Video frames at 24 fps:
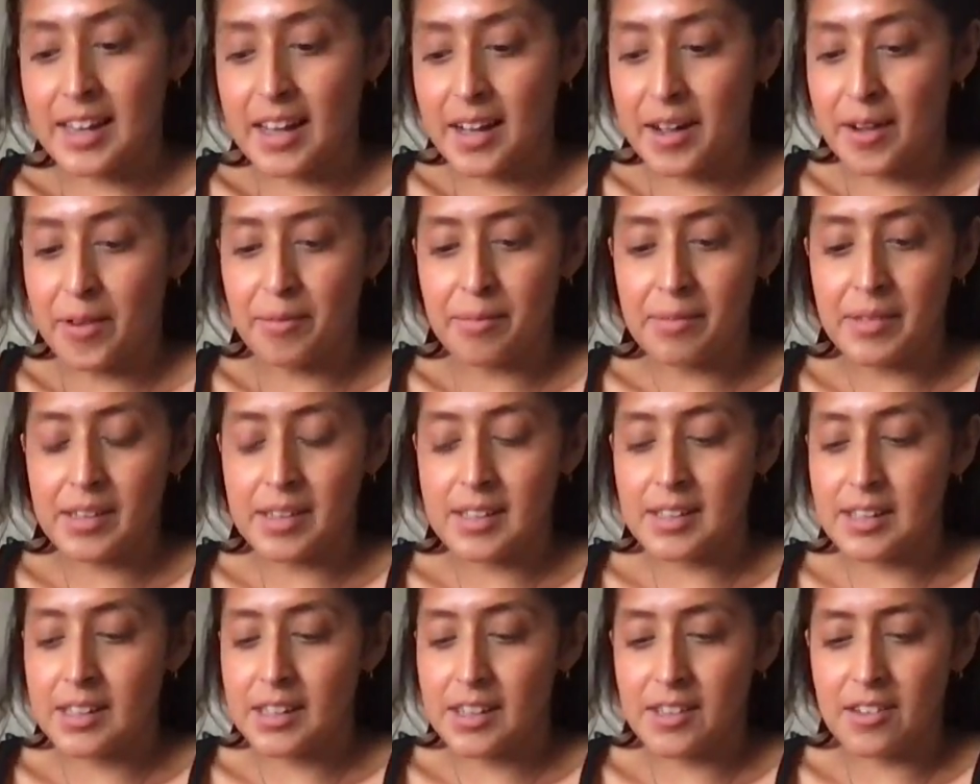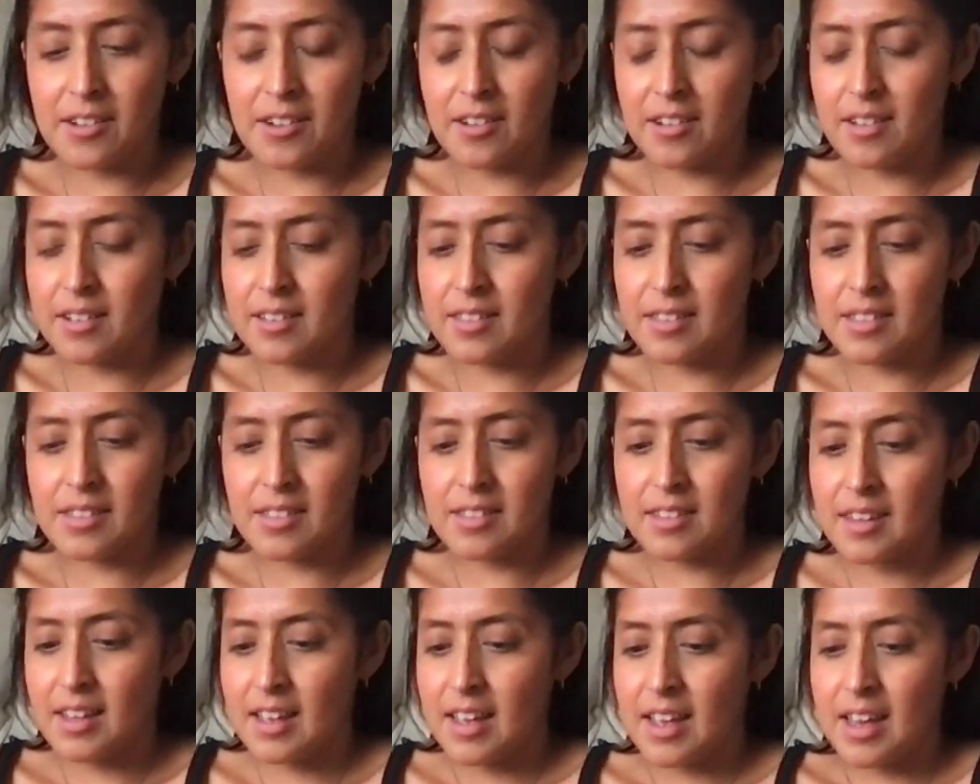Um, he, you know,
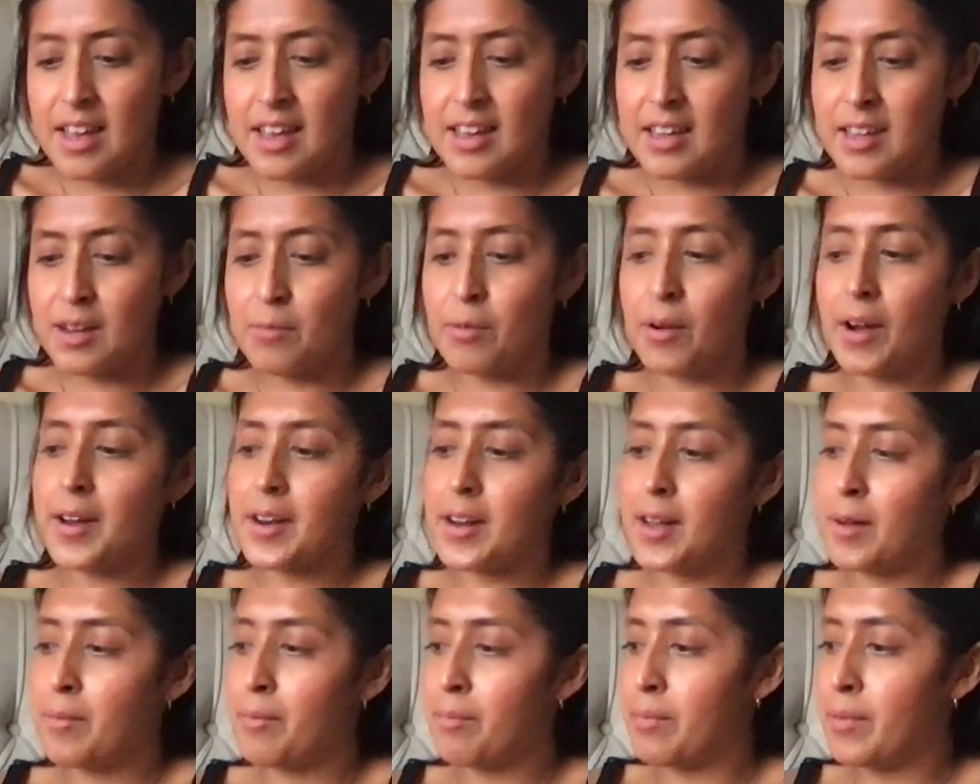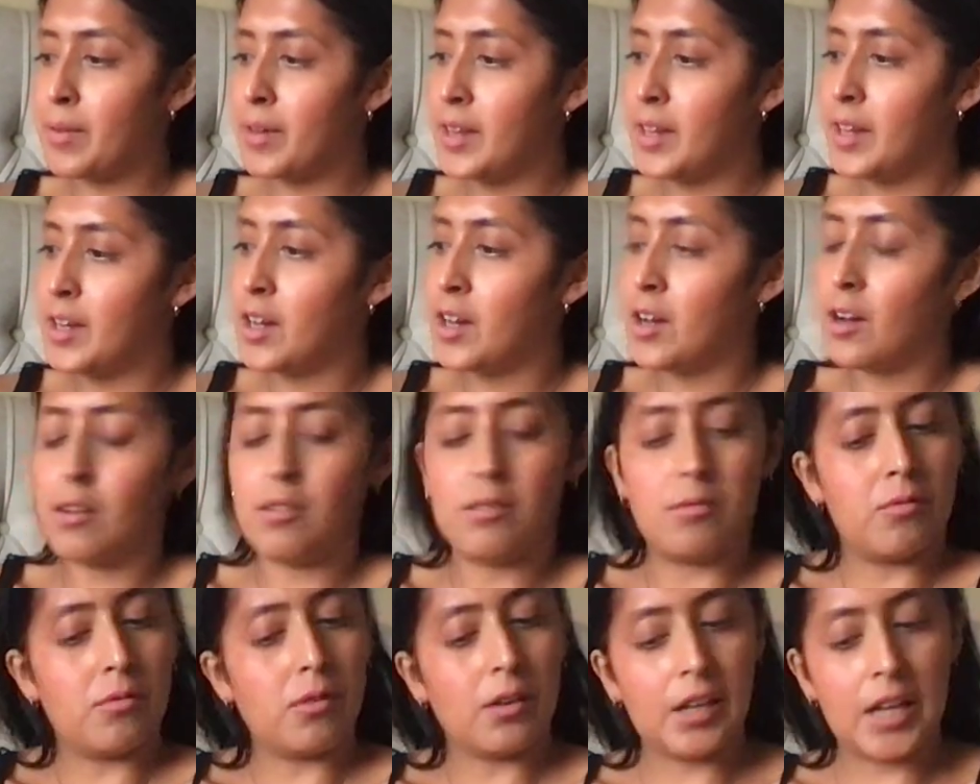he brought up you know
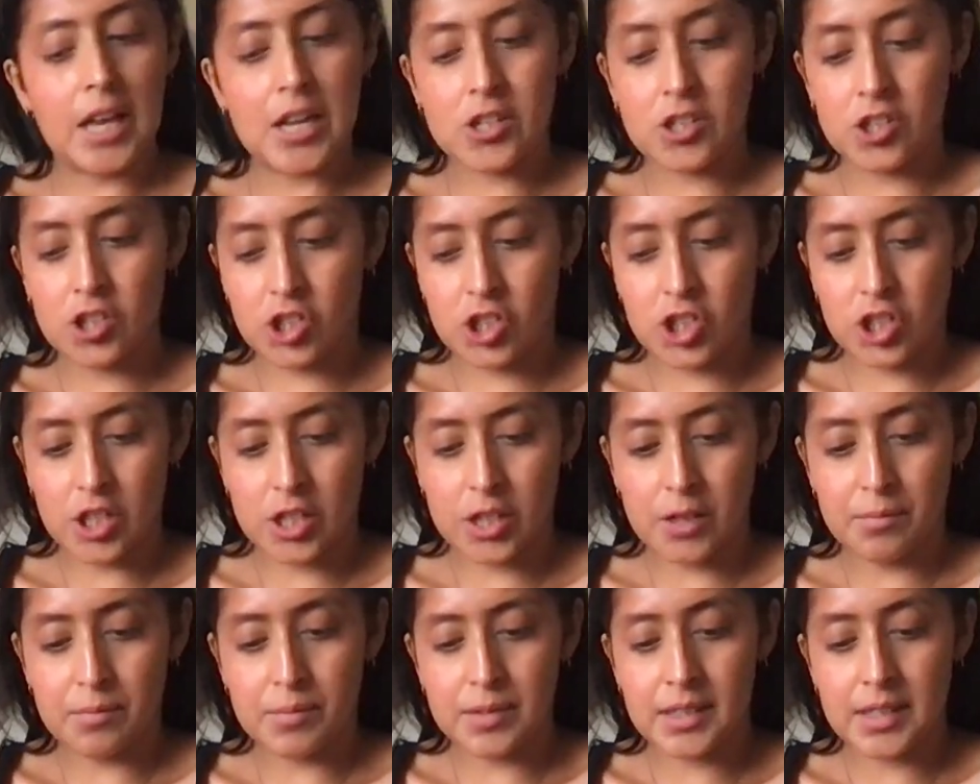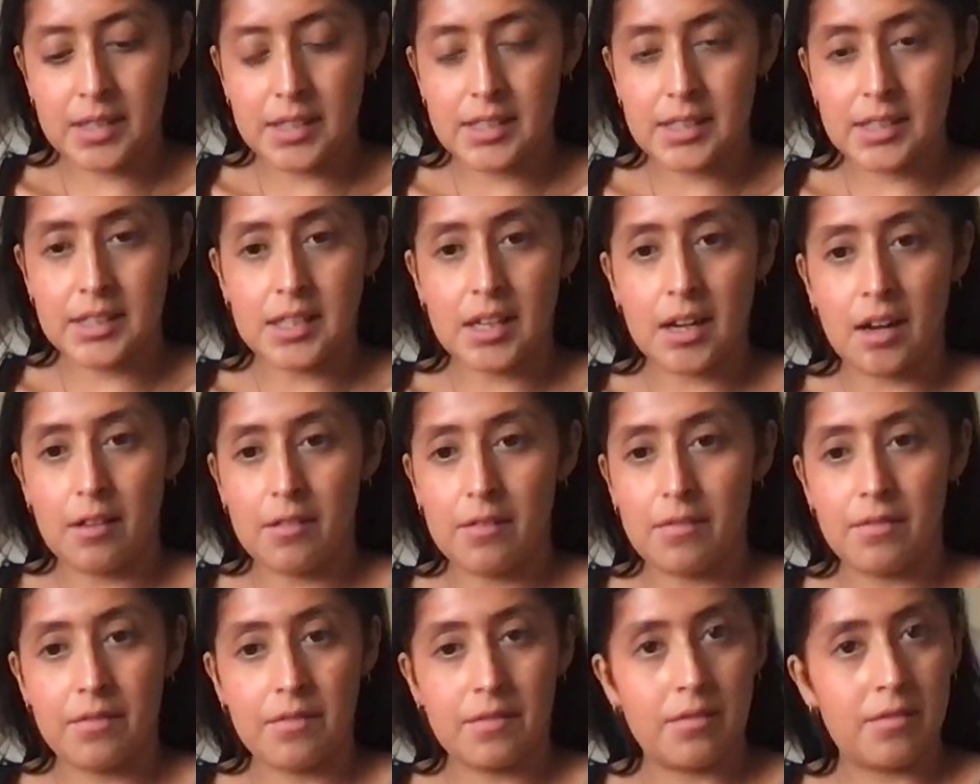relationships and stuff
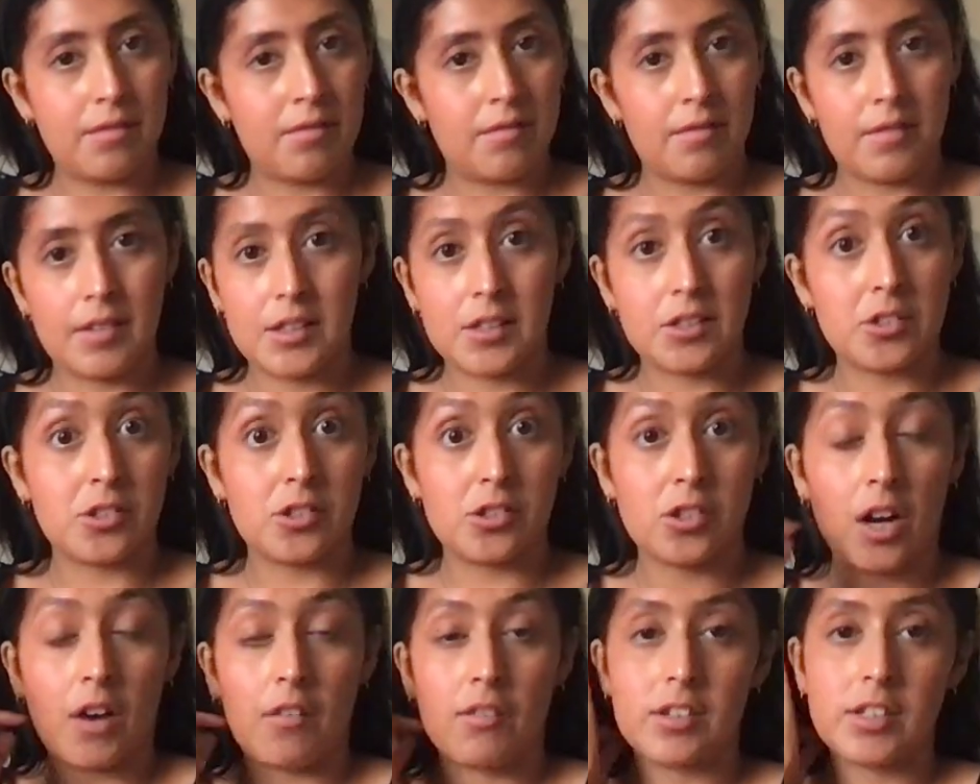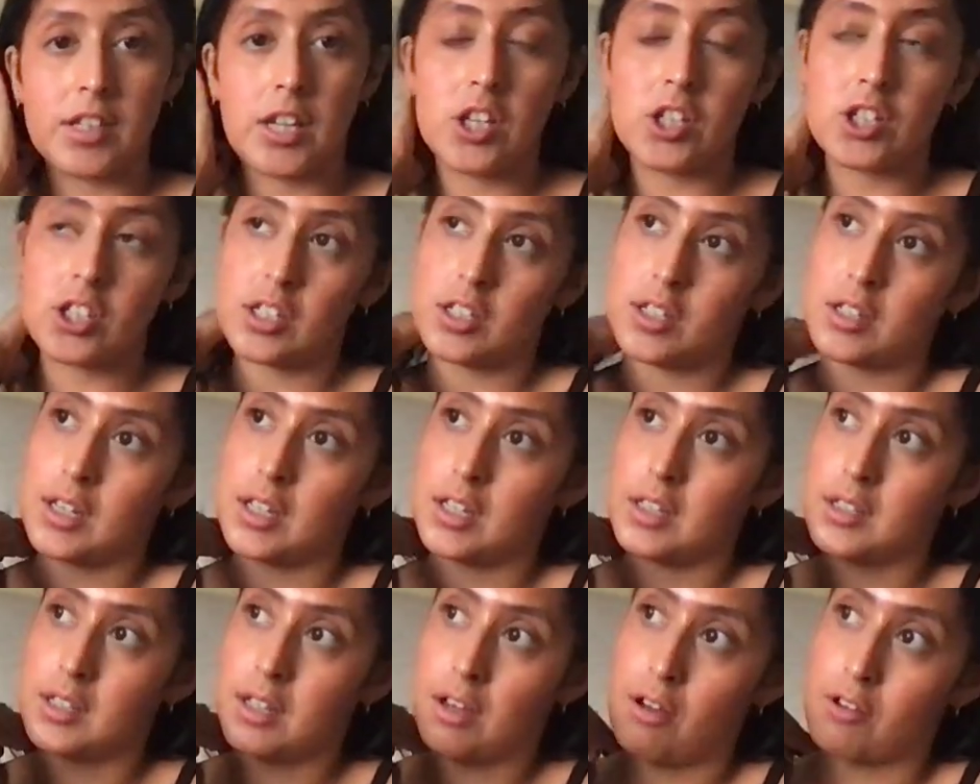into the conversation
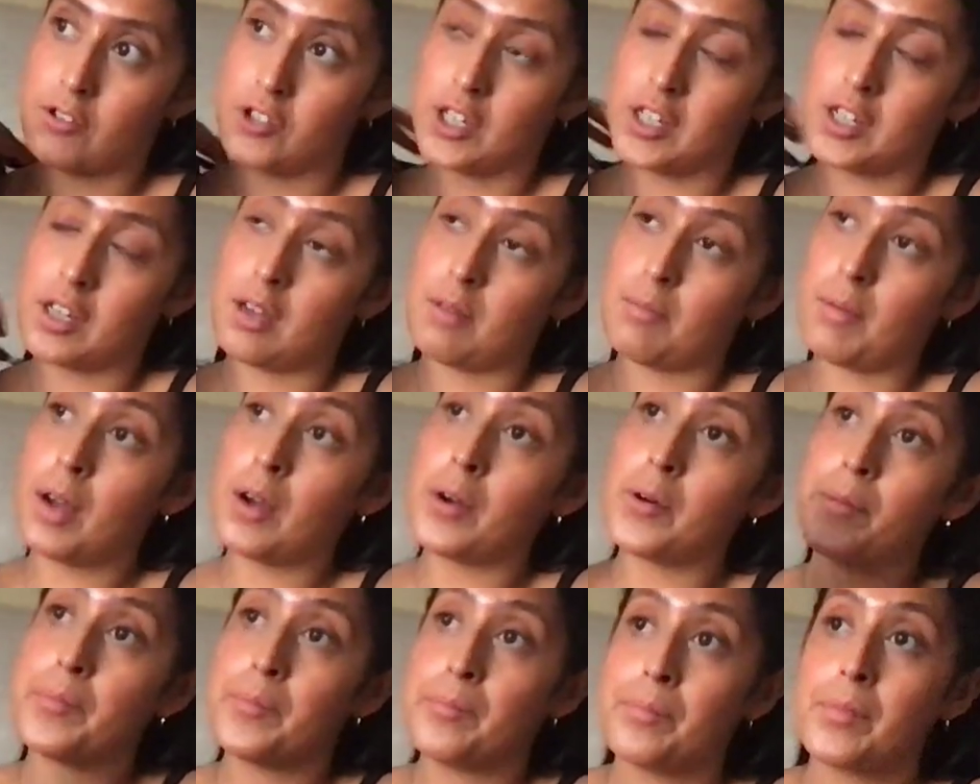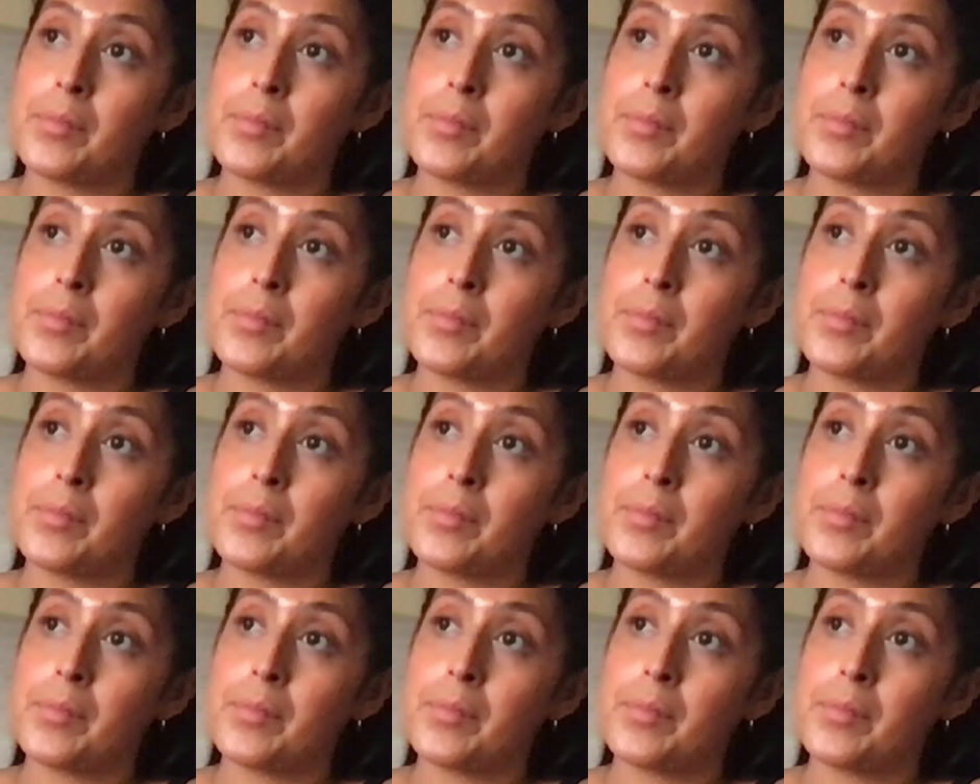as I was checking him out,